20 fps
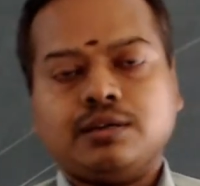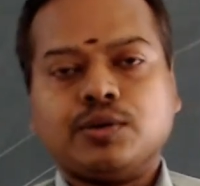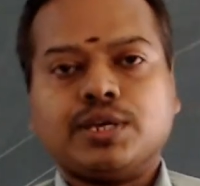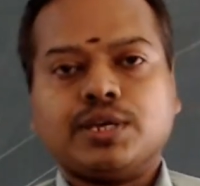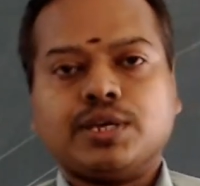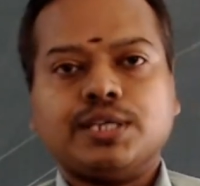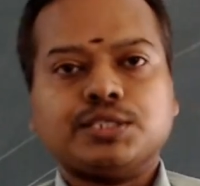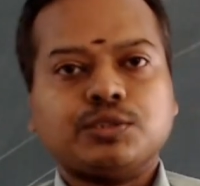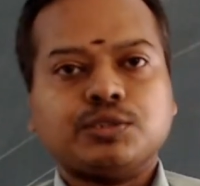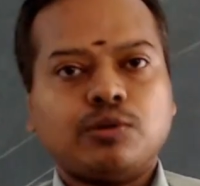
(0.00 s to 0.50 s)

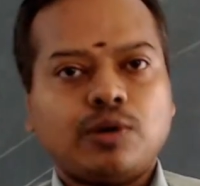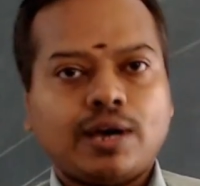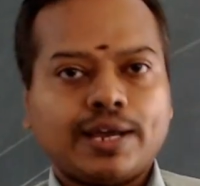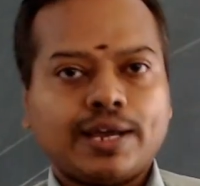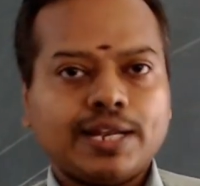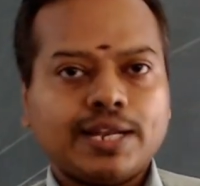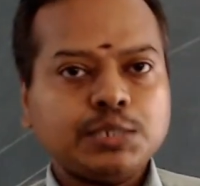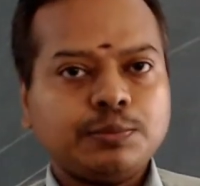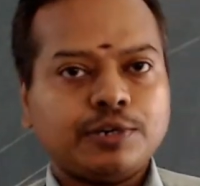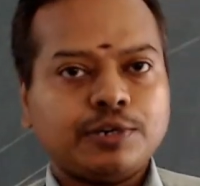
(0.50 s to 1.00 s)
Okay, so
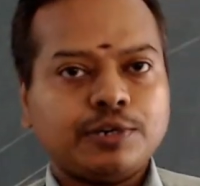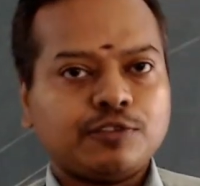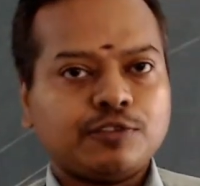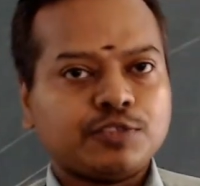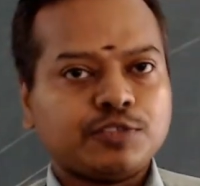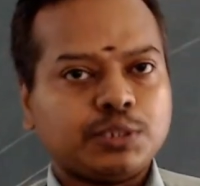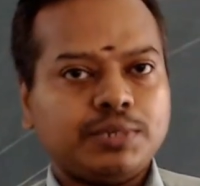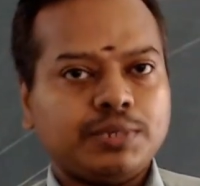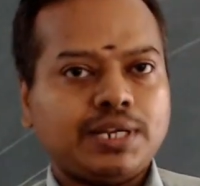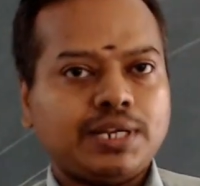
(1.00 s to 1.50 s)
arrangement
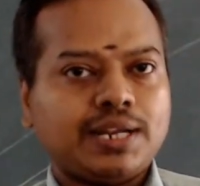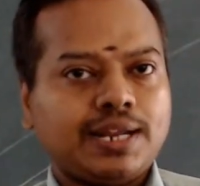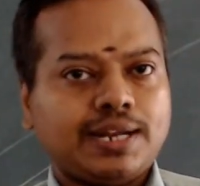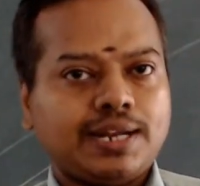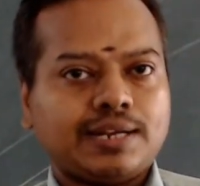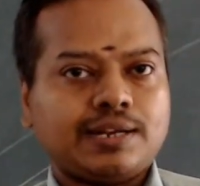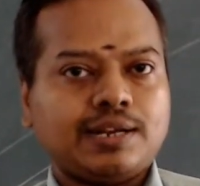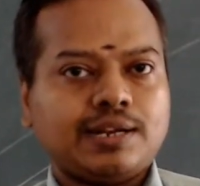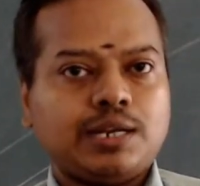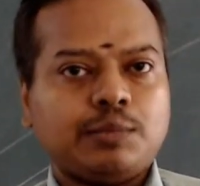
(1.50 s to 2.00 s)
of similar
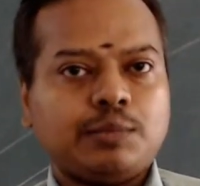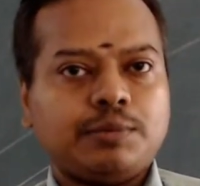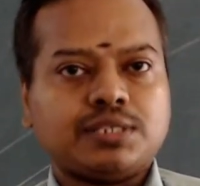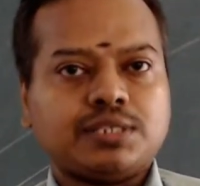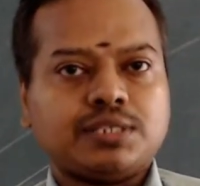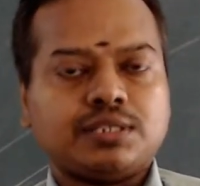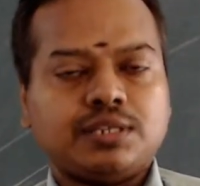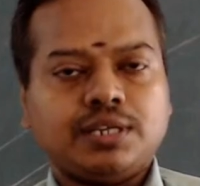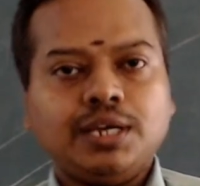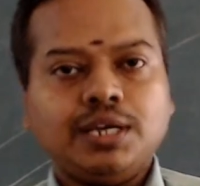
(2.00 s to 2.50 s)
antenna
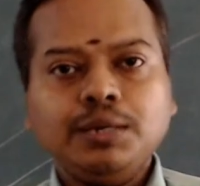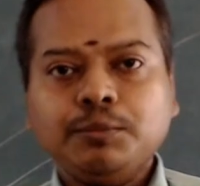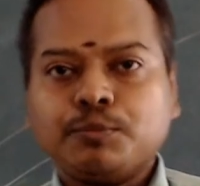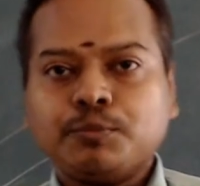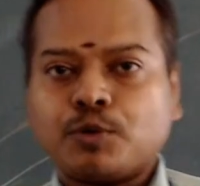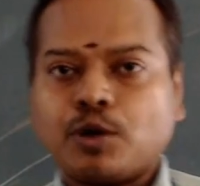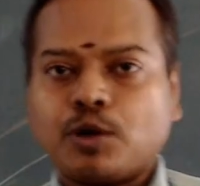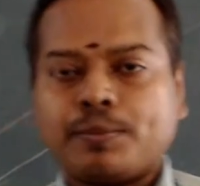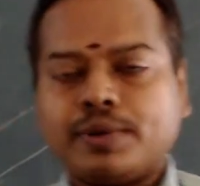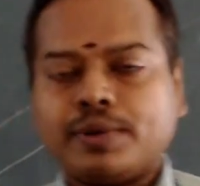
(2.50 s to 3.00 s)
elements in a
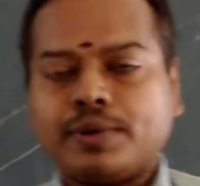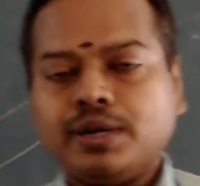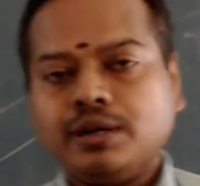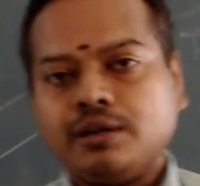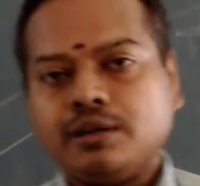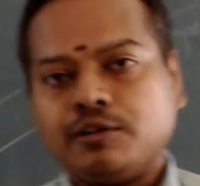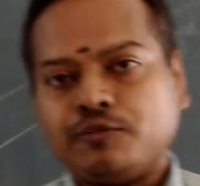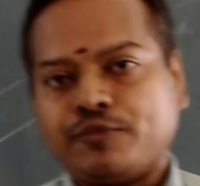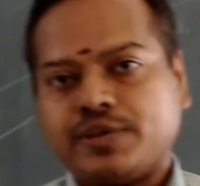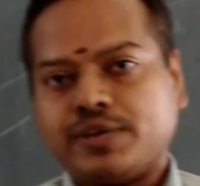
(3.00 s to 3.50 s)
proper
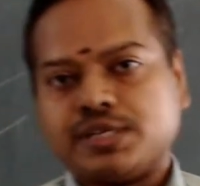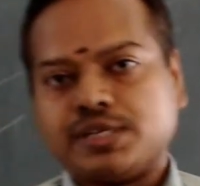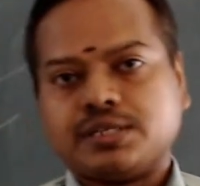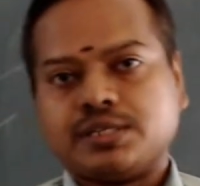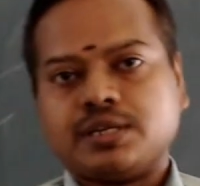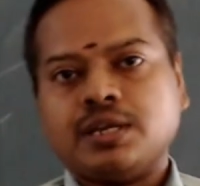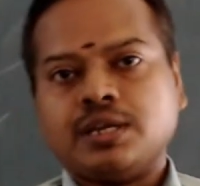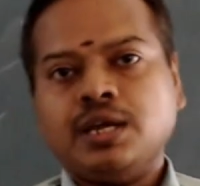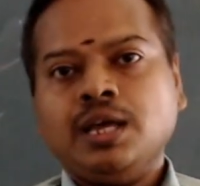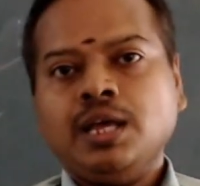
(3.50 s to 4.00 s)
fashion.